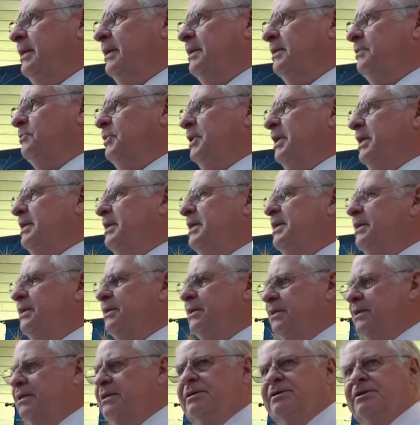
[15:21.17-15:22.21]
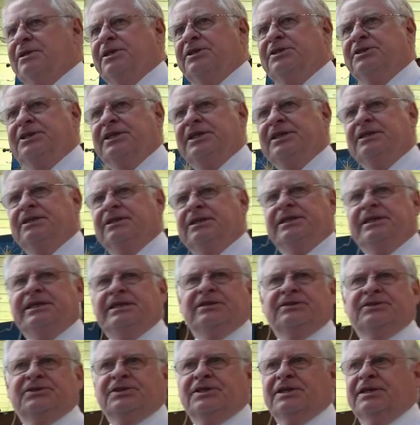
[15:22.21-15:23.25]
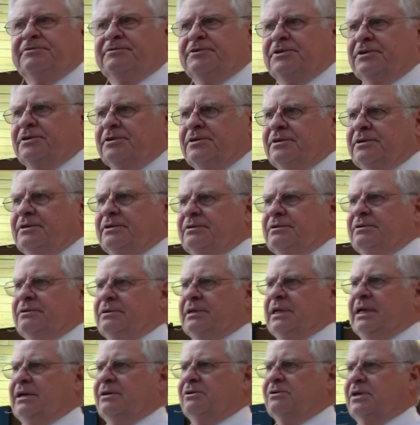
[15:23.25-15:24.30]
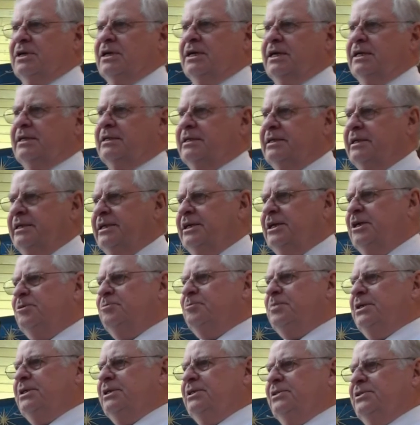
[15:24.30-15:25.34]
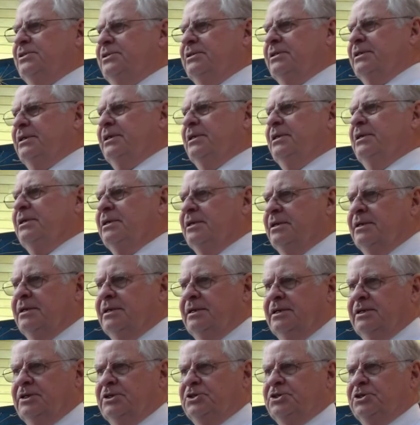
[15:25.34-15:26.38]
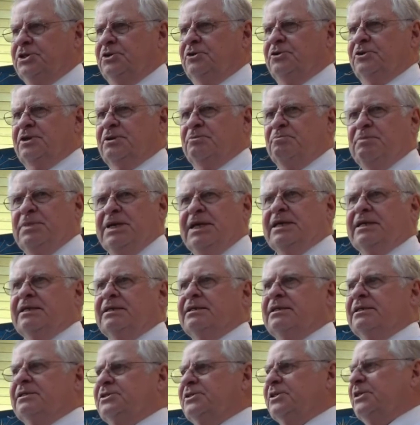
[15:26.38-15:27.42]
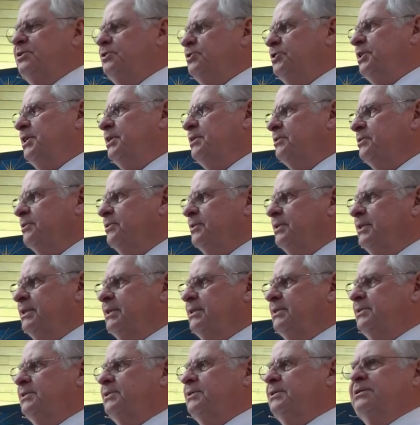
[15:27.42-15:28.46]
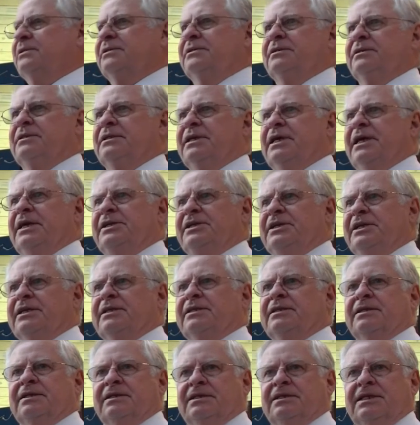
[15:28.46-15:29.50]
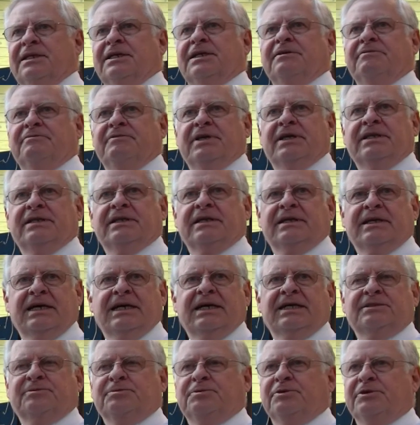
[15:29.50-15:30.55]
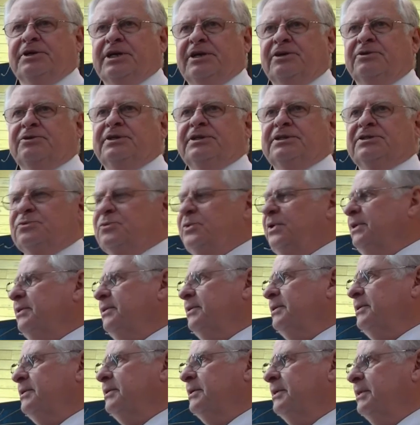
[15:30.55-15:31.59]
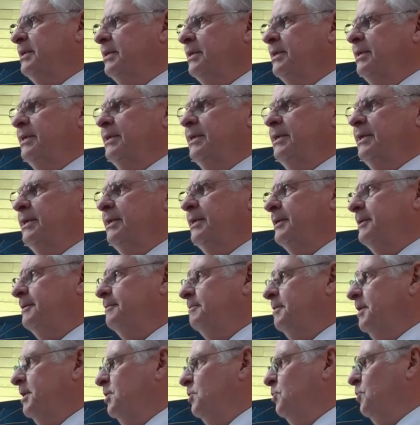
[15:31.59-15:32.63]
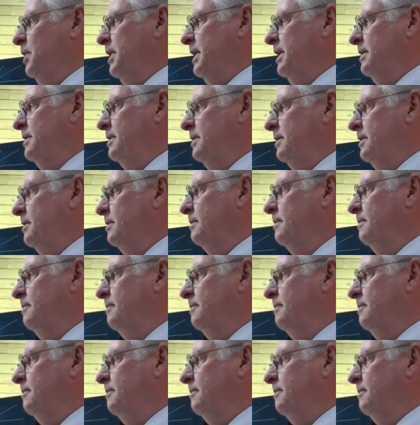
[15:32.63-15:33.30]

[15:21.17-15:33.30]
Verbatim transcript: And we need to continually discover how God can help us show the meekness and gentleness and yet the love that the gospel carries with it uh, in a way to